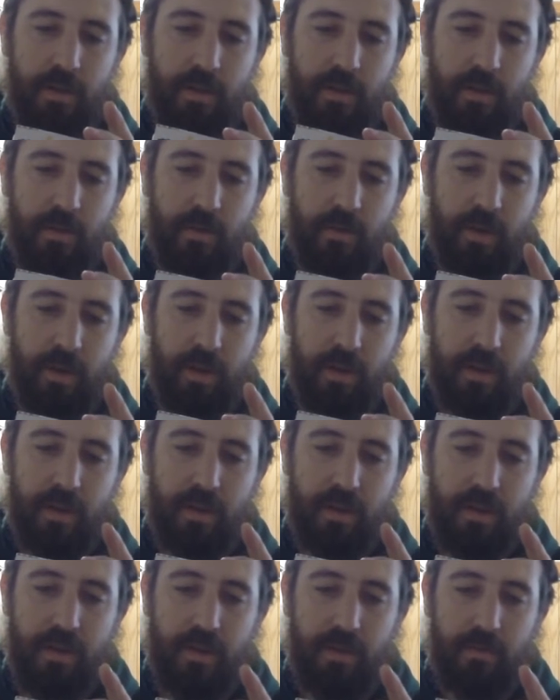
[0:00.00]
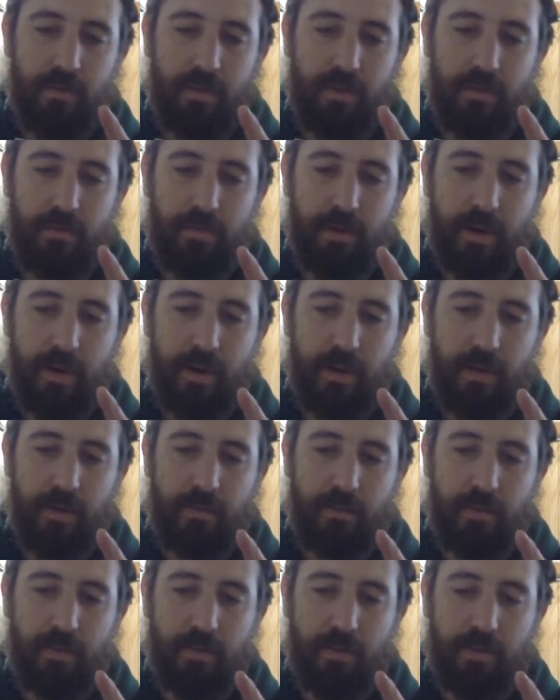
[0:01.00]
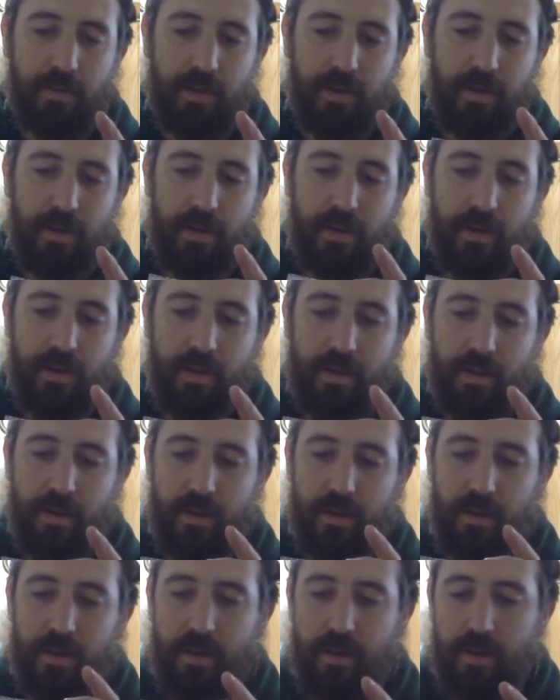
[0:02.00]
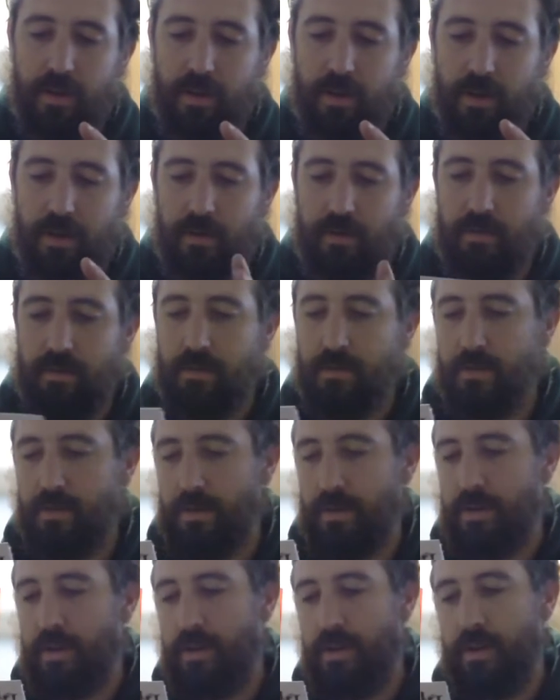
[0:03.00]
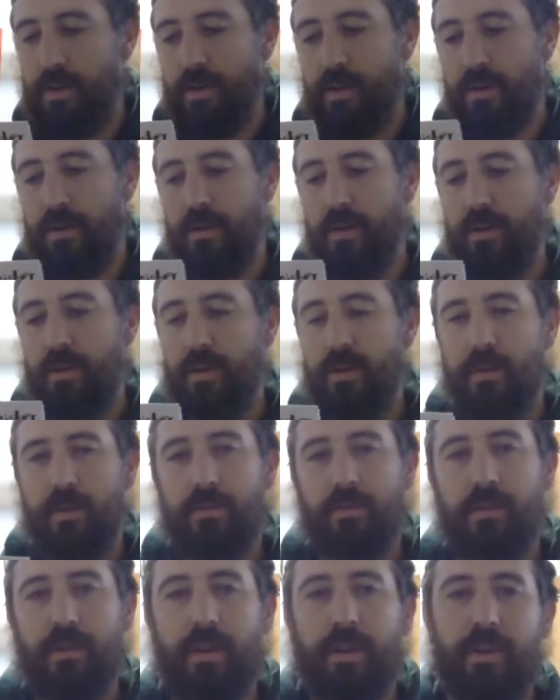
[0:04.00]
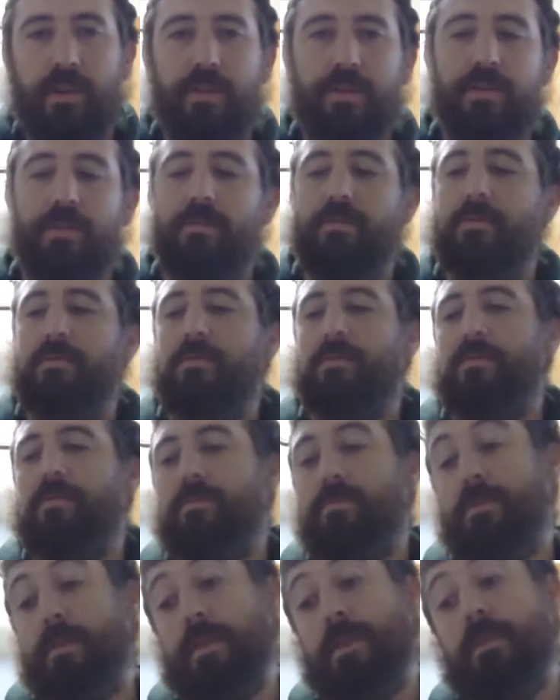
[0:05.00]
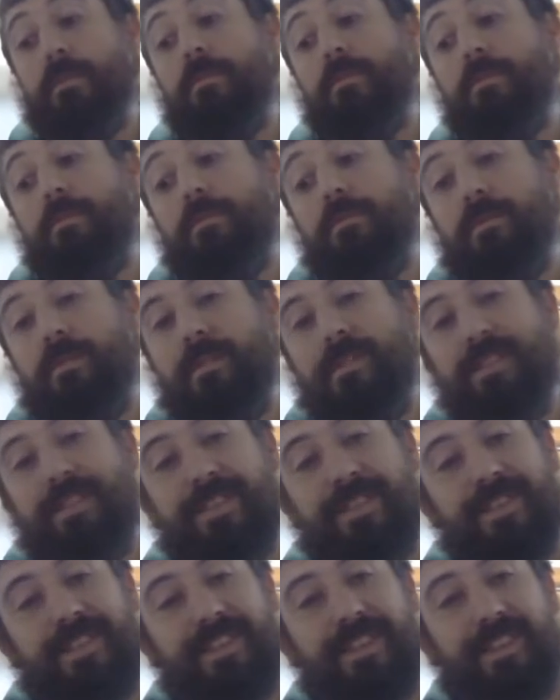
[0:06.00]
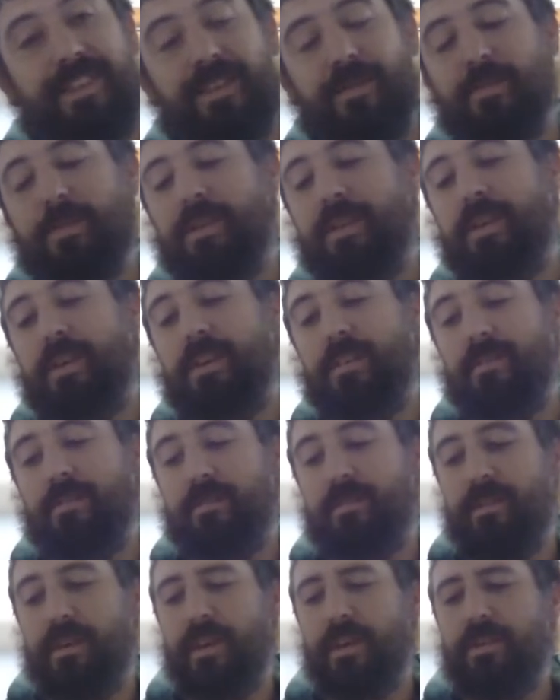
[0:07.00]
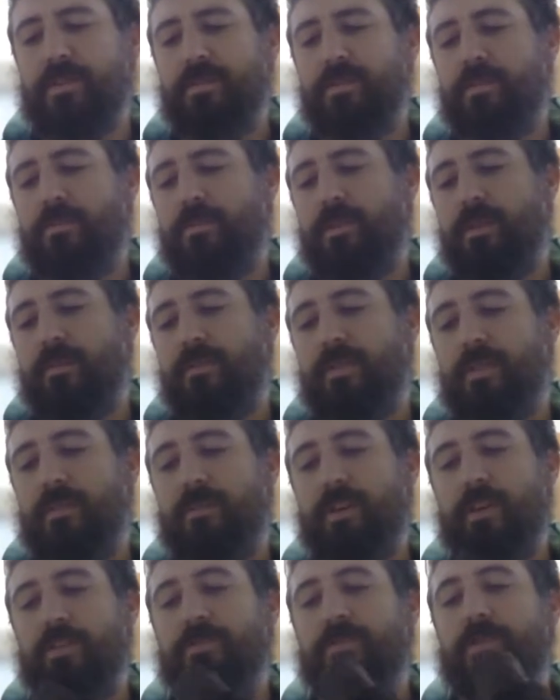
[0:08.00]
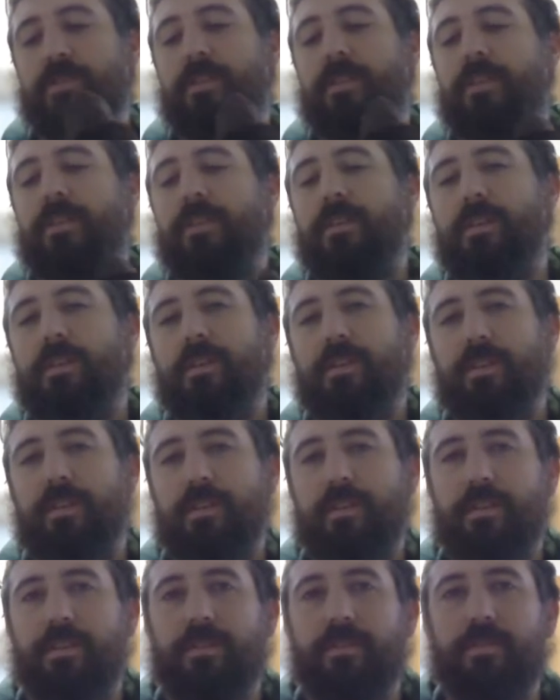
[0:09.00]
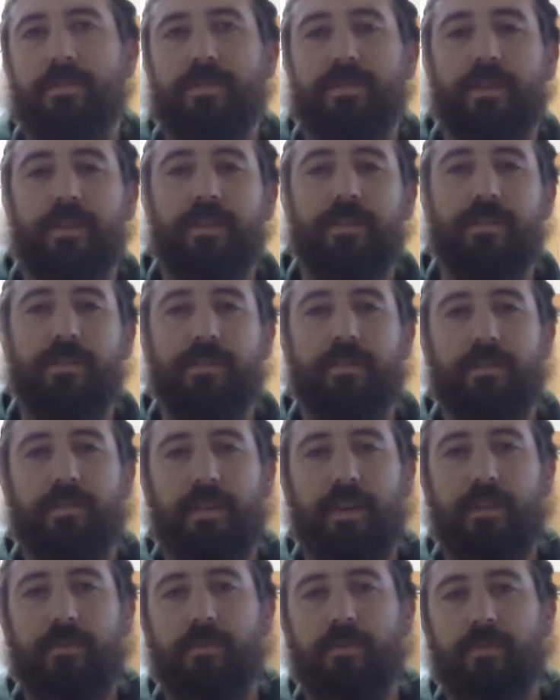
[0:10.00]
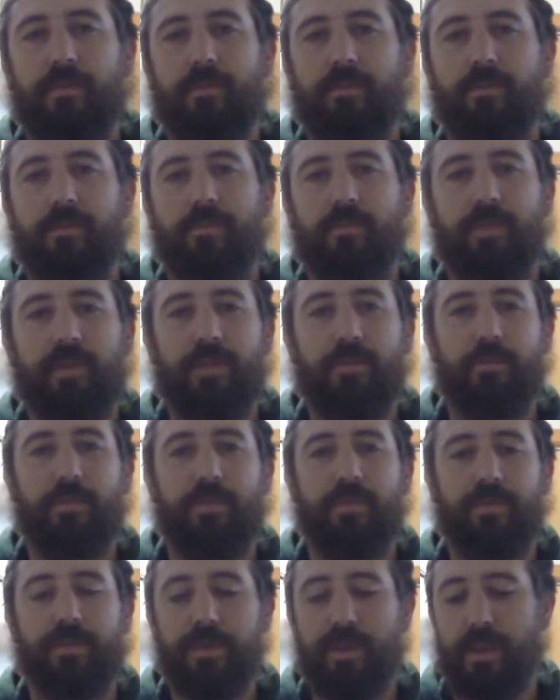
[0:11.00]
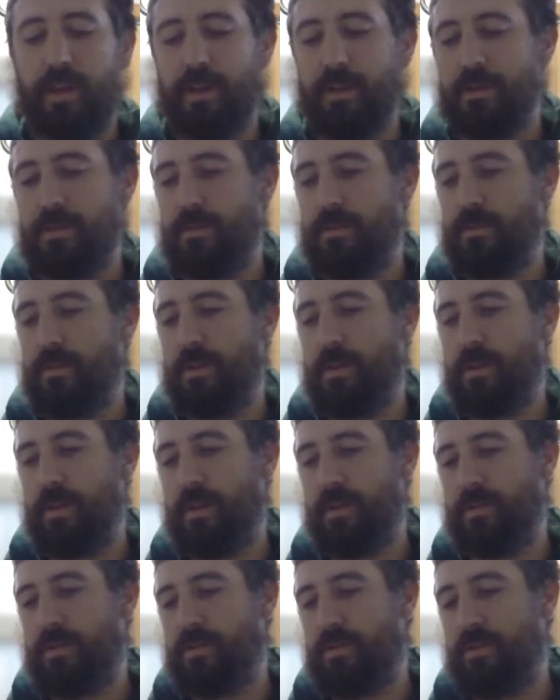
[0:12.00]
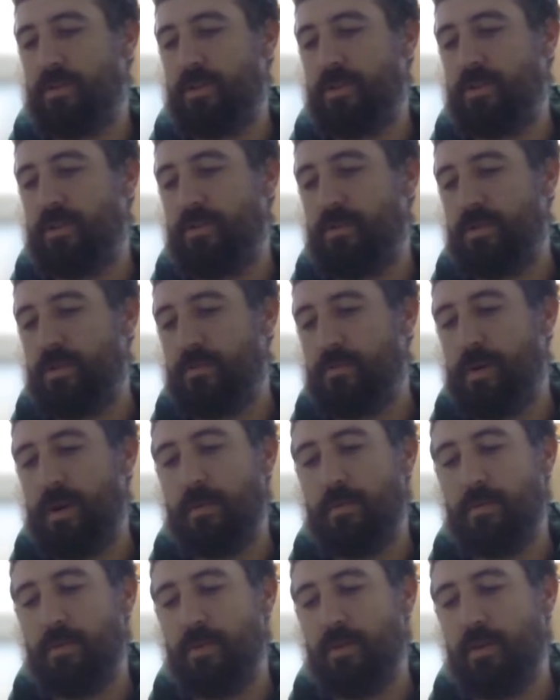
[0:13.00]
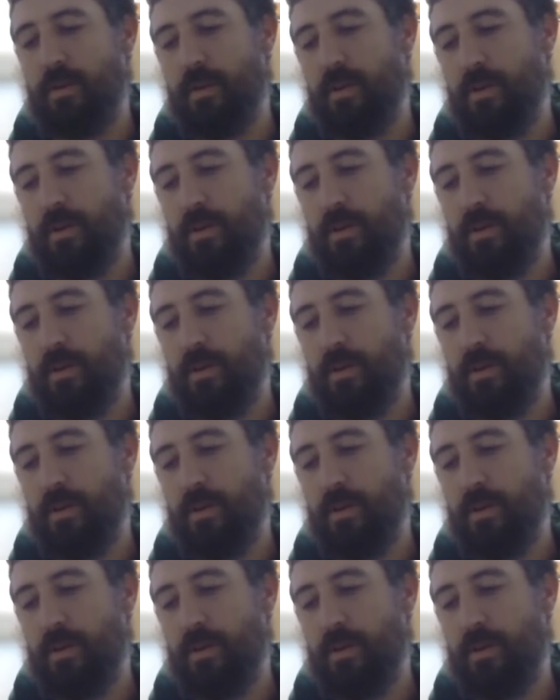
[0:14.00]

Locate the dip in the back of the bird's head. Oh. No kidding. So, wow. That'd be nice, actually. We'll have to give that a try. Instead of having to wring a bird's neck, I guess you just use this bad boy.